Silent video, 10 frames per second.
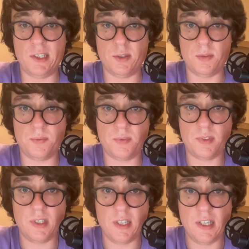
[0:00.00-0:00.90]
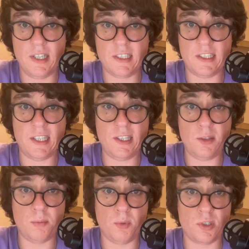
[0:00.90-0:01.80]
Send most likes
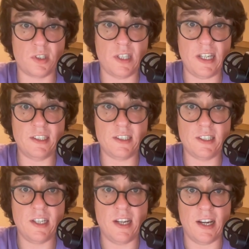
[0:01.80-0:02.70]
ideas email.